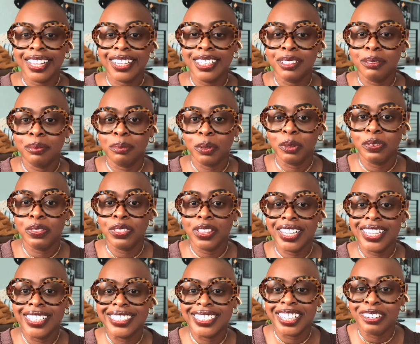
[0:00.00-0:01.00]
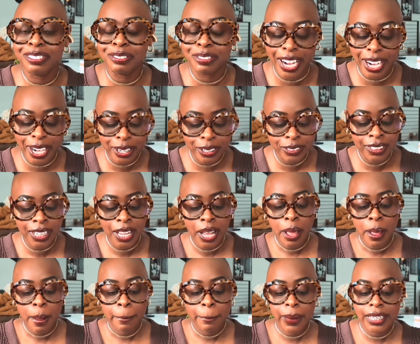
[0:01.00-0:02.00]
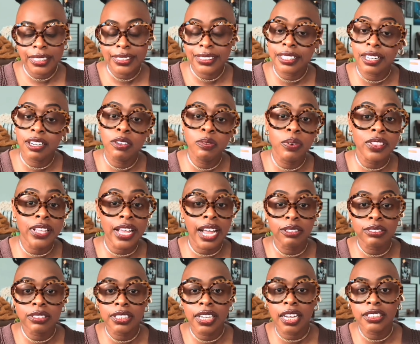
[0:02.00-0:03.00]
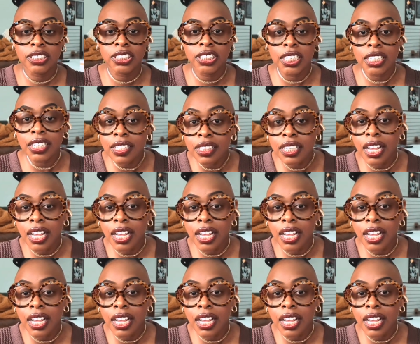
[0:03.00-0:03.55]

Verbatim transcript: I can move things around myself without touching